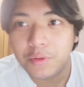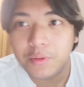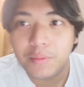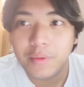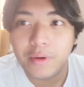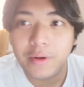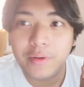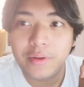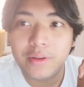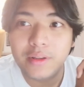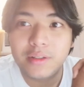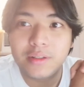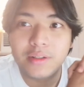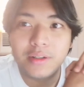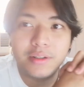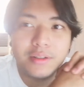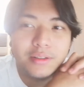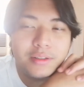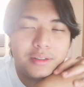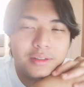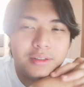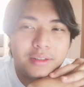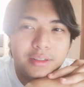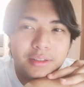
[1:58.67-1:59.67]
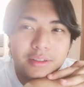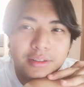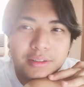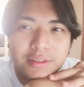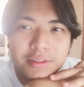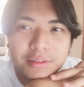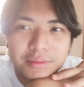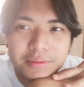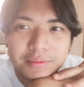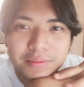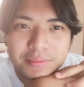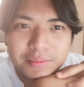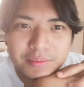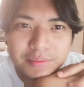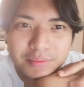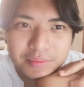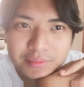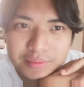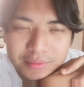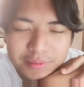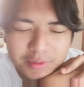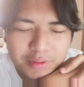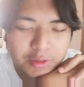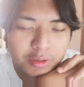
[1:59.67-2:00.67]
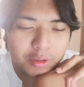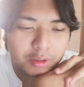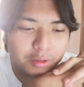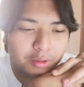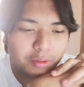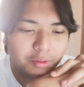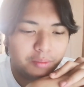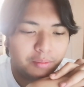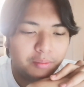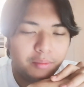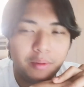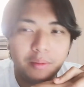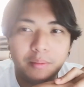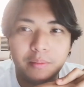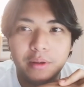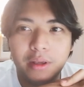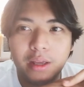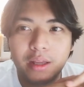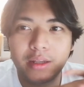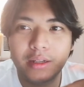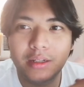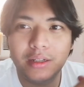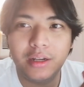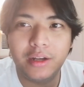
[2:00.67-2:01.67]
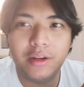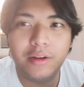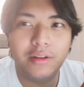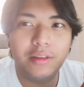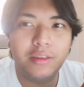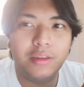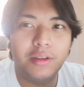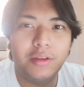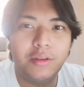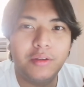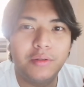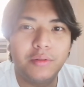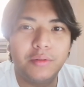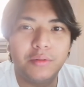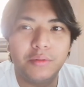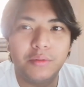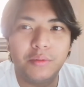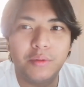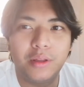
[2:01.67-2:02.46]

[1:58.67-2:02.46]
with my research. So I'm gonna share it to you